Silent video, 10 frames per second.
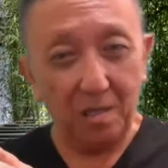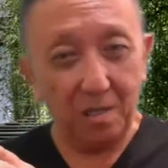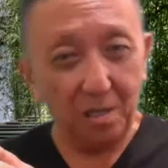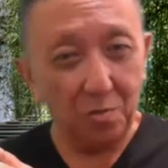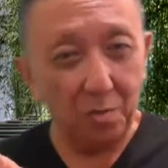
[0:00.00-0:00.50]

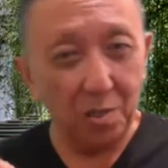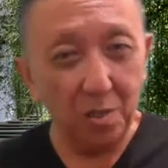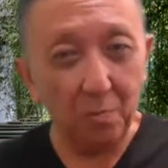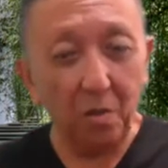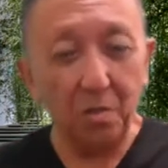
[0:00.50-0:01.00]
just doing
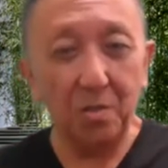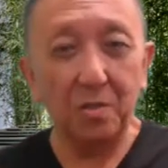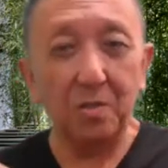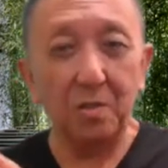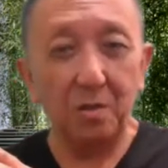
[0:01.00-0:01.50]

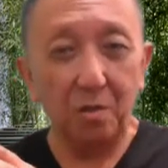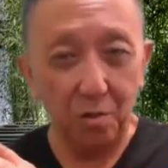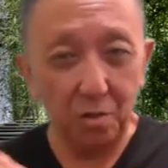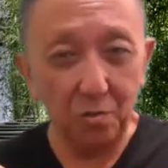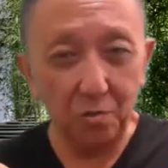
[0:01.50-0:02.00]
sports or
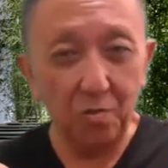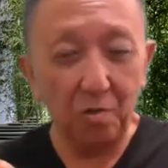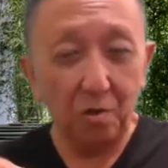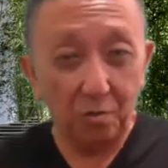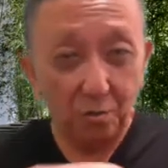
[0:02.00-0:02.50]
not
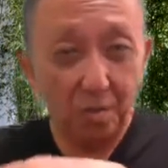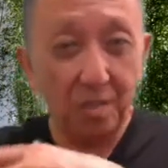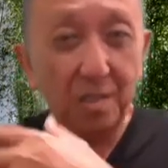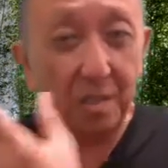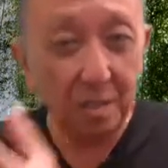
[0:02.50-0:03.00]
or
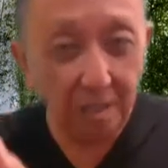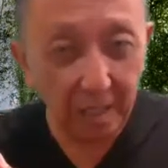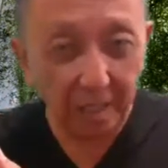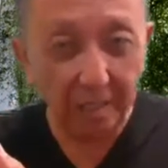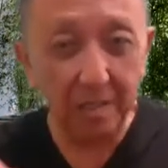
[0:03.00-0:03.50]
doing certain
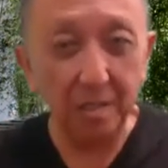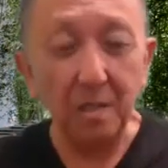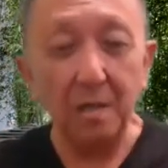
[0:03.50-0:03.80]
things.